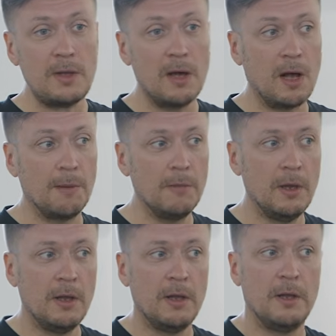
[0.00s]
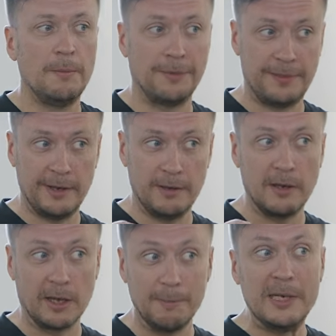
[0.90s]
But then,
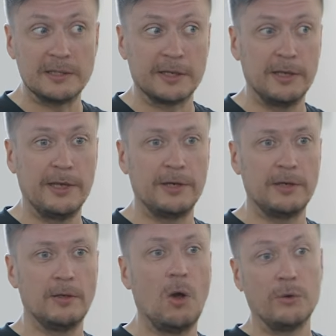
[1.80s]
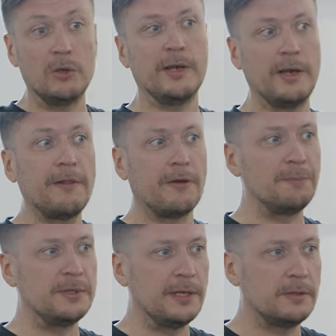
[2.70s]
like a millisecond later, you'll get another
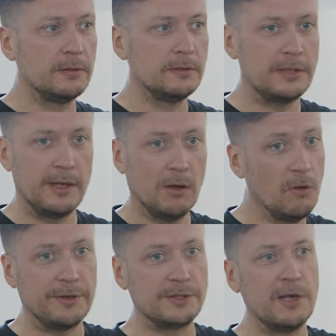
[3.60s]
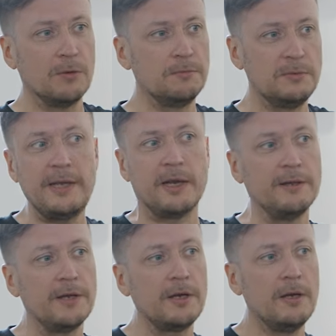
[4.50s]
update saying, there's now data
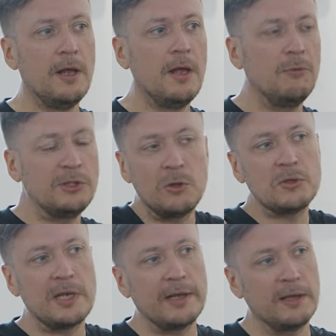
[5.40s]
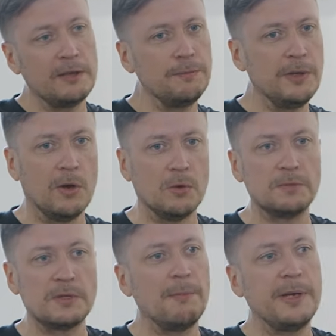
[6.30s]
in there, which looks like
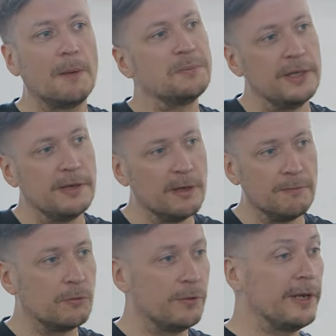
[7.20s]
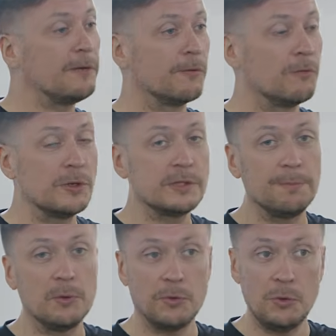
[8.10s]
somebody updating them through the network, for
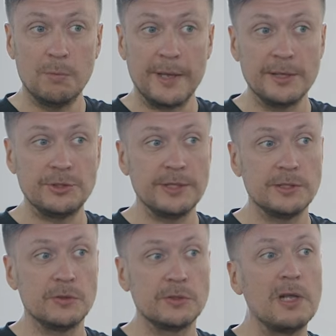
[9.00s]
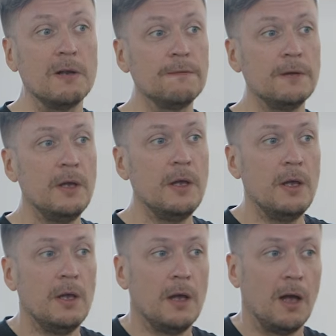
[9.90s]
example, or you making changes yourself.
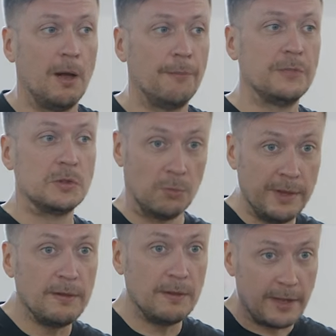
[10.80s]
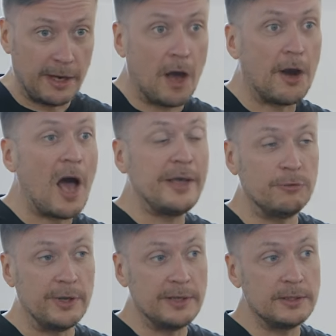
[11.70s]
So when they are
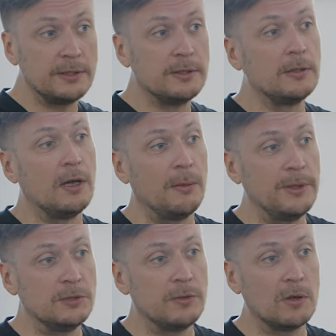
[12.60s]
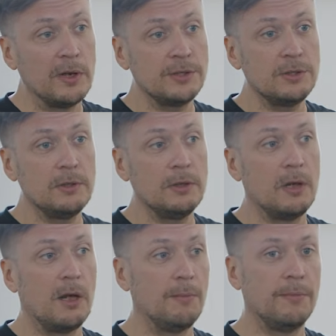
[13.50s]
hydrated into the collection,
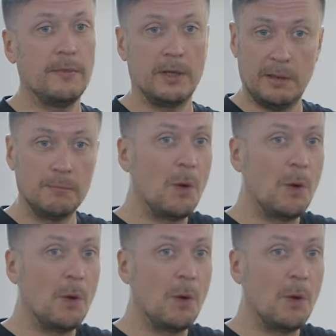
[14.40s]
again,